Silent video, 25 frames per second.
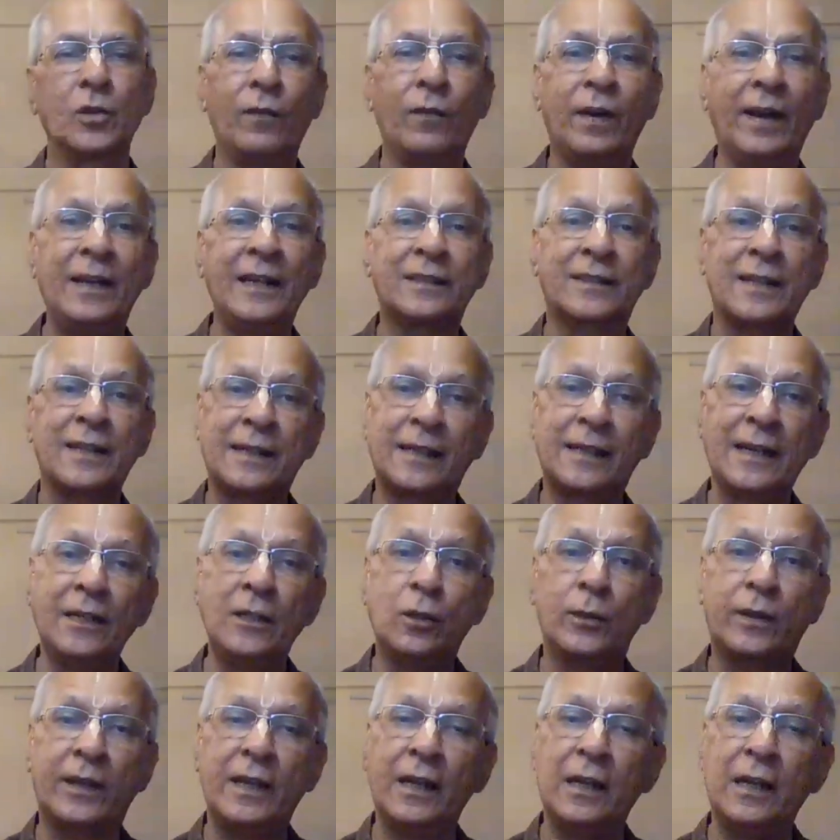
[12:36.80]
So when he
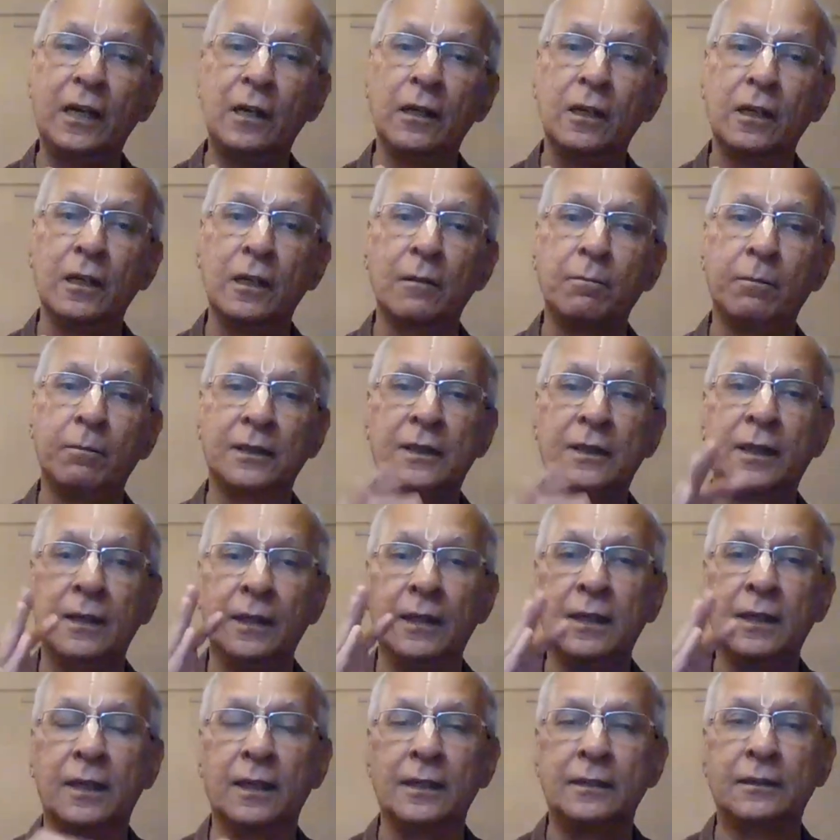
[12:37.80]
threatened to kill
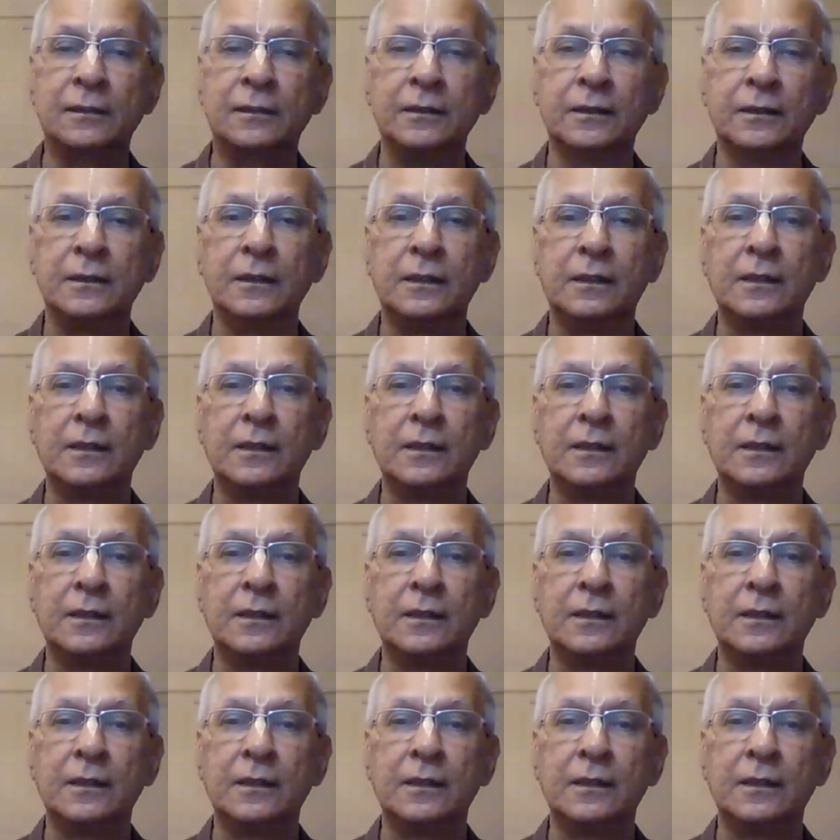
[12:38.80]
Mother Earth,